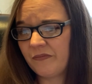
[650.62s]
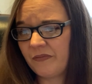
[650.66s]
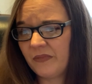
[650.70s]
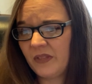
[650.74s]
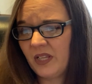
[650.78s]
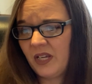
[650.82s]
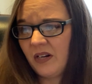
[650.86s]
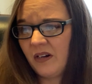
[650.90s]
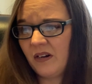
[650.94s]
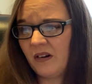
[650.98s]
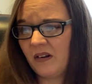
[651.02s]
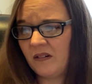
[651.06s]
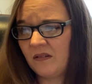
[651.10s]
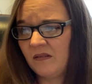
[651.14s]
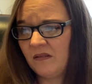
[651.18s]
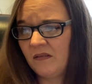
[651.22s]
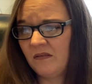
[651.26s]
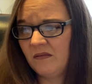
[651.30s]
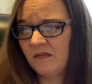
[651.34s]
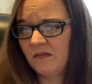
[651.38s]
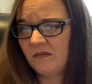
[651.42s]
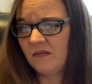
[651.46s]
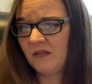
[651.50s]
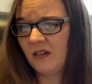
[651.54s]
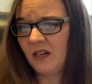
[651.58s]
you know
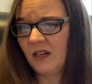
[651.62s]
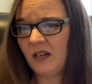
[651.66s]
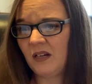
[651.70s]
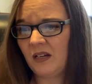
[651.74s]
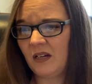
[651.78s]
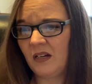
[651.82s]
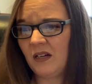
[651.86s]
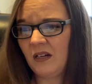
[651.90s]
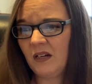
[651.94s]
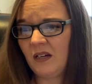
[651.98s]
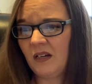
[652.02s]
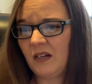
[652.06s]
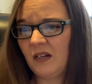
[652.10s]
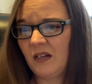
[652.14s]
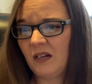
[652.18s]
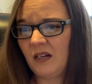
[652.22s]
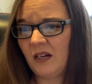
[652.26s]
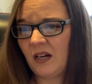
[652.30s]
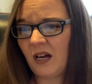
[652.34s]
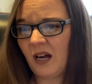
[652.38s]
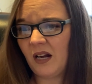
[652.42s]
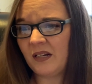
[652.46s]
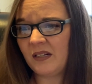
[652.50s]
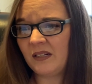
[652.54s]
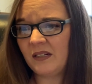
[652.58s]

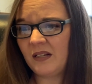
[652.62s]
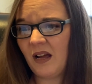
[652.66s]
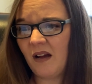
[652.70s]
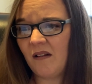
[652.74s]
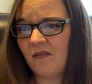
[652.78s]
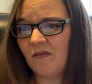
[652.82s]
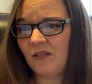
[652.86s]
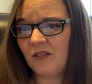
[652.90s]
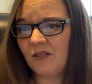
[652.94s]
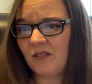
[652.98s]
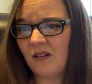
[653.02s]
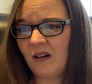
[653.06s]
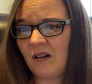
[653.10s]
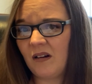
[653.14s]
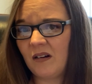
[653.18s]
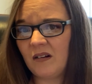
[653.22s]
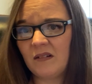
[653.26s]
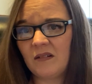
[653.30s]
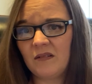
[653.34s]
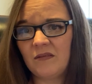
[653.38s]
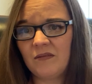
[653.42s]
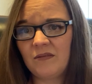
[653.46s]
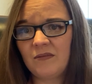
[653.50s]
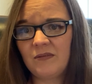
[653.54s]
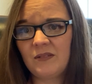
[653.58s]
I didn't have a lot
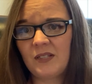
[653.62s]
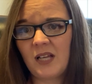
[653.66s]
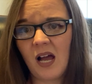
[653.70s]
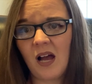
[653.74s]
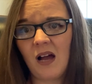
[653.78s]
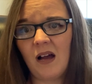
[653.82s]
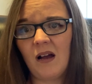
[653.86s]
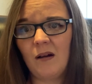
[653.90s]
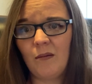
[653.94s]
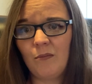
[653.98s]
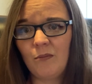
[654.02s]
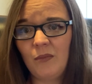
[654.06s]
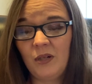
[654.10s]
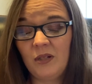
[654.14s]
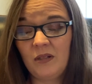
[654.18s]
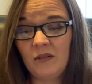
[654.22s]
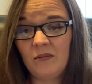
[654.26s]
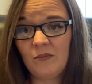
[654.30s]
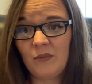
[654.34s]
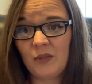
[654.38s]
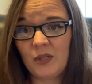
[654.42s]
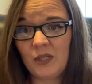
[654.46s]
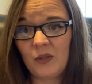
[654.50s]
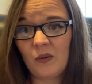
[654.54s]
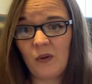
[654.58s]
of time
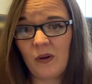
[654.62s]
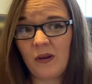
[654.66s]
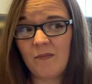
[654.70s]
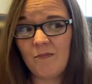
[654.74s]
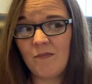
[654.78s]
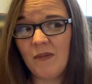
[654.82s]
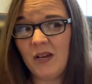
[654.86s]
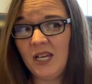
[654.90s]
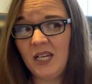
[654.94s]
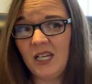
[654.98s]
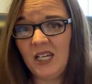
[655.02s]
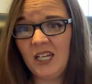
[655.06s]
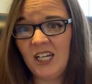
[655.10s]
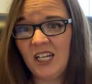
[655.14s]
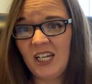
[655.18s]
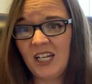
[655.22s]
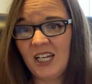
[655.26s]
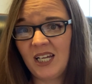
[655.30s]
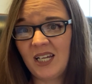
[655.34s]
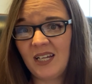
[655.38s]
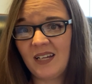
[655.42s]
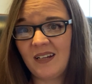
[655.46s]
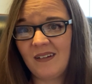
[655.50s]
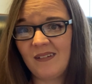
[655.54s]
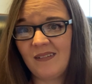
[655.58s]
between me
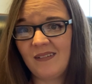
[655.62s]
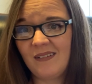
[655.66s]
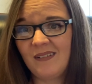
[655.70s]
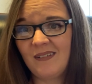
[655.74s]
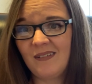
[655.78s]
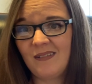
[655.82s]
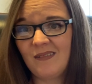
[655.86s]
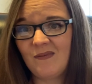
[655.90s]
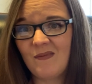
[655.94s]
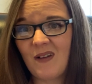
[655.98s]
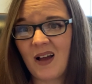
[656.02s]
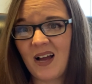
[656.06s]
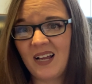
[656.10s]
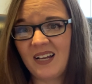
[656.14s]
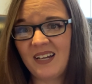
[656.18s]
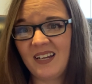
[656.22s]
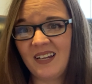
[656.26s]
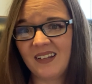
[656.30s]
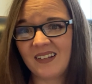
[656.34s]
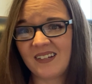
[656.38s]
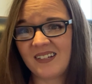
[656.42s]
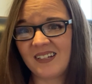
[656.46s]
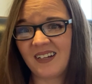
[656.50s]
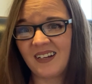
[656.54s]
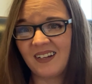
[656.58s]
and my
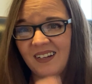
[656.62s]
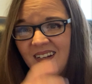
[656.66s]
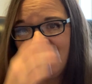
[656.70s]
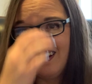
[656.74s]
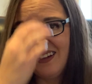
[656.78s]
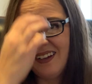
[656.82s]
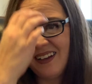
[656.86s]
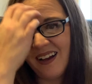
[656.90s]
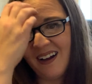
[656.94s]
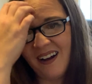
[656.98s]
addiction.